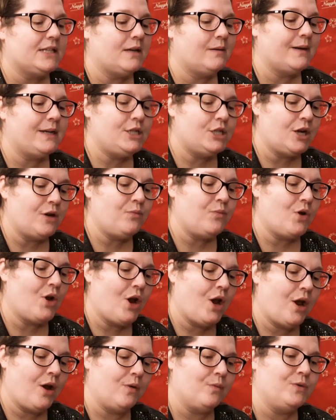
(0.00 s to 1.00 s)
So I don't
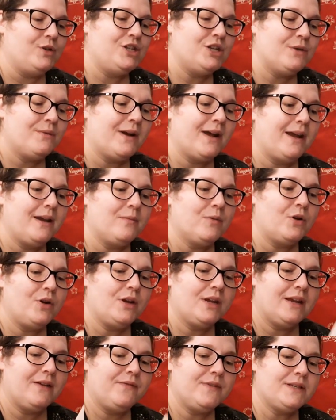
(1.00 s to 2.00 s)
know. Do I want
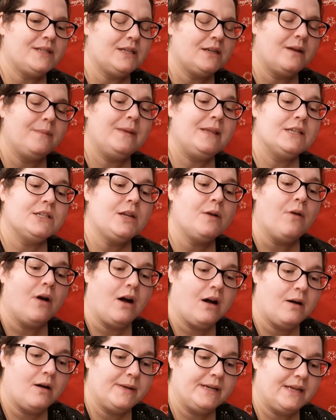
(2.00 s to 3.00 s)
to give this? I mean, there's no
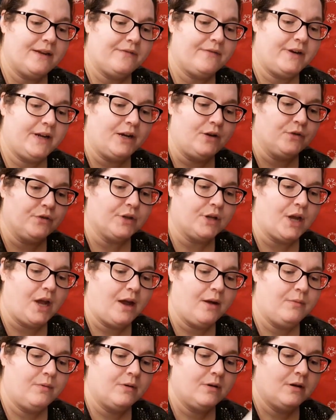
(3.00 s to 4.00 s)
harm in giving it another
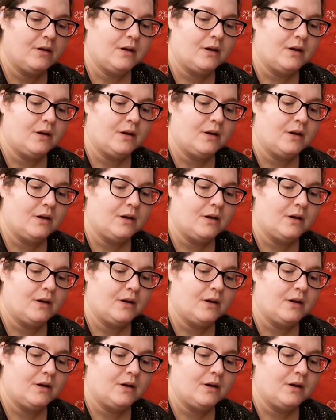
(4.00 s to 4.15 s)
go.